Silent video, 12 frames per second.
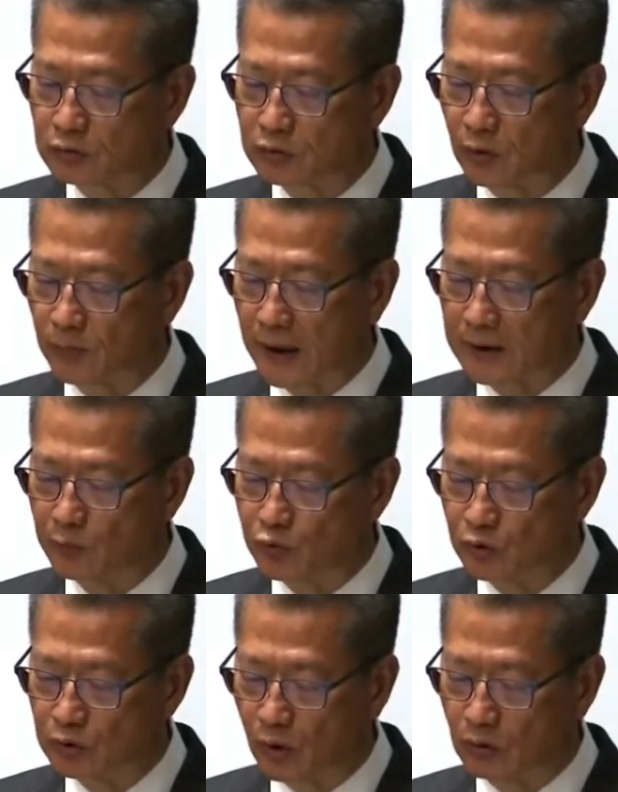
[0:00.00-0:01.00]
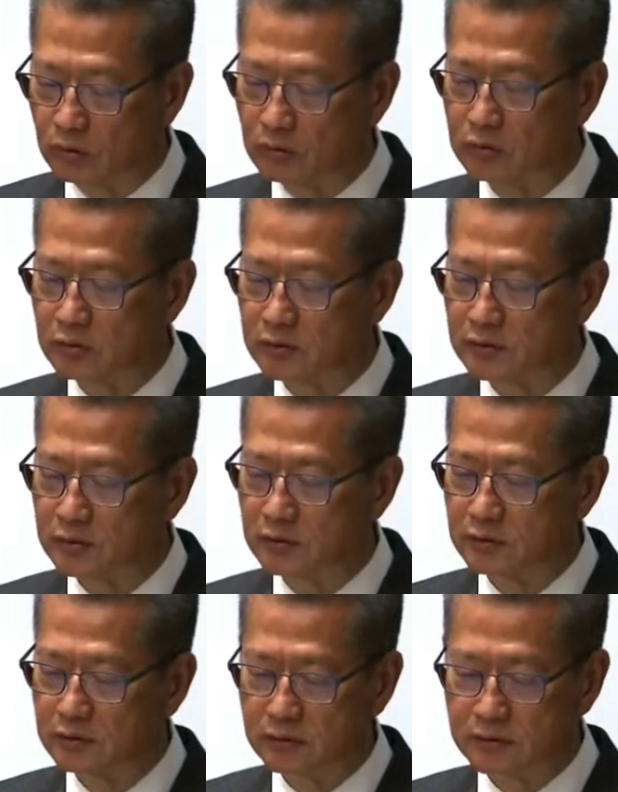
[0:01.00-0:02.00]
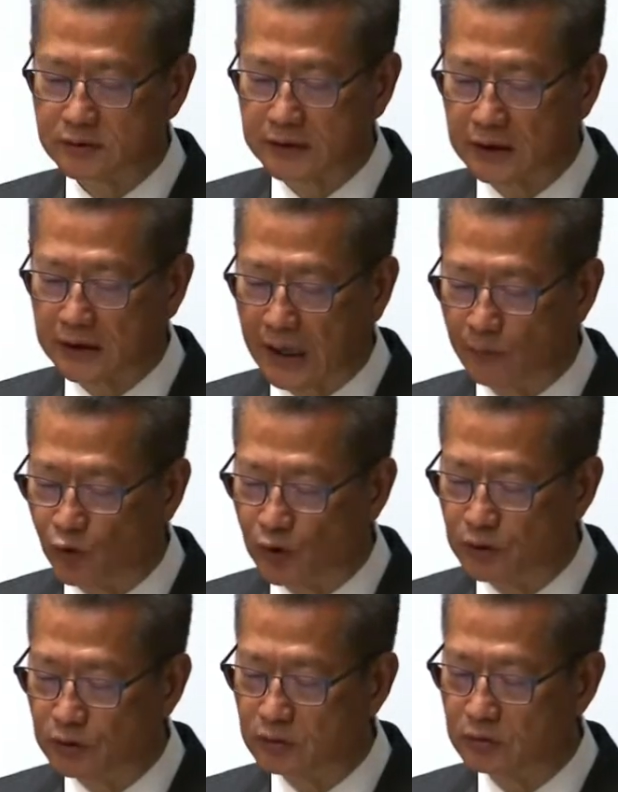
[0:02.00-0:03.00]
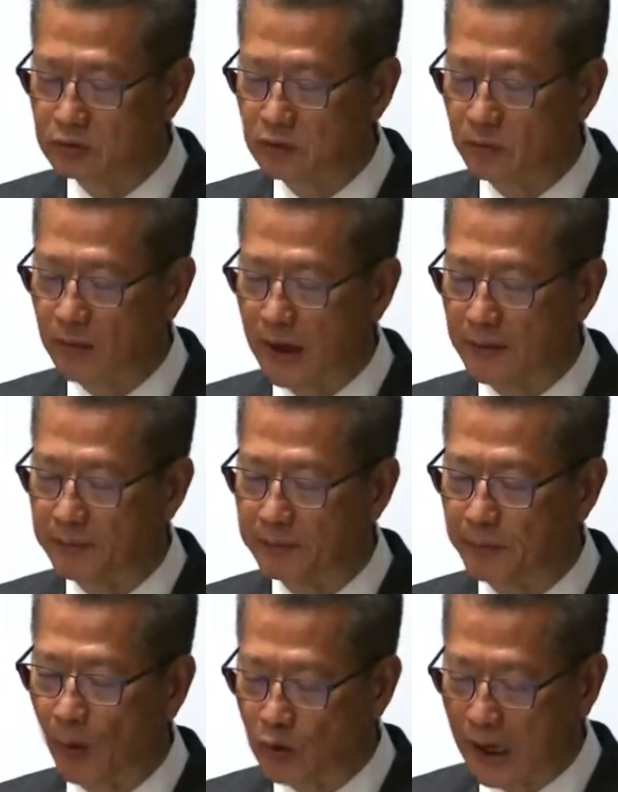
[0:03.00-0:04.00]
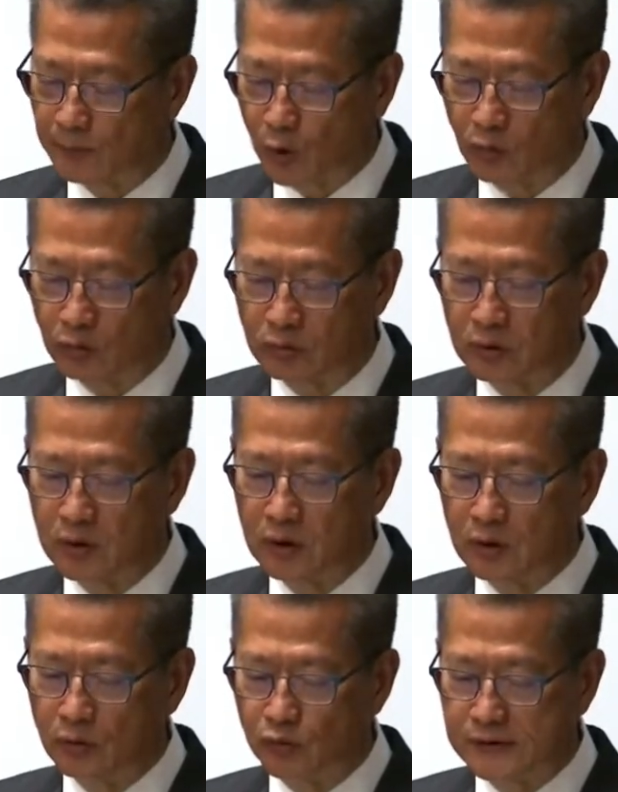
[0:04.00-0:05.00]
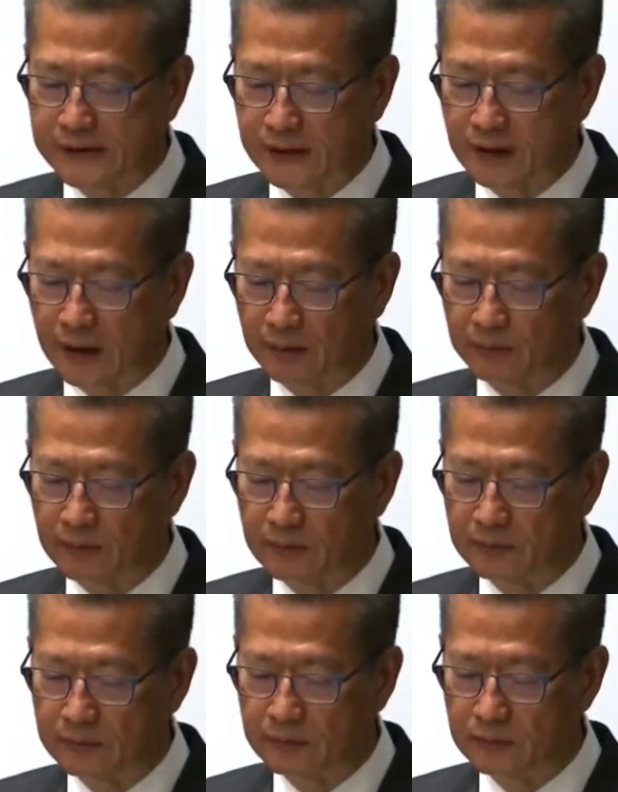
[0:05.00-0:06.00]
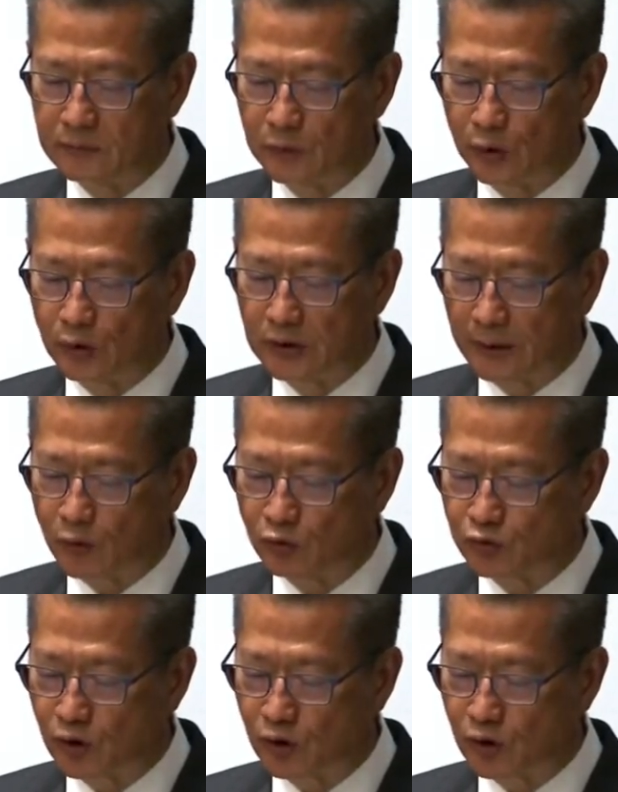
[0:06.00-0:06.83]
Hong Kong can contribute more proactively to our country's dual circulation strategy. The FSTB, together with the HKMA, the Securities and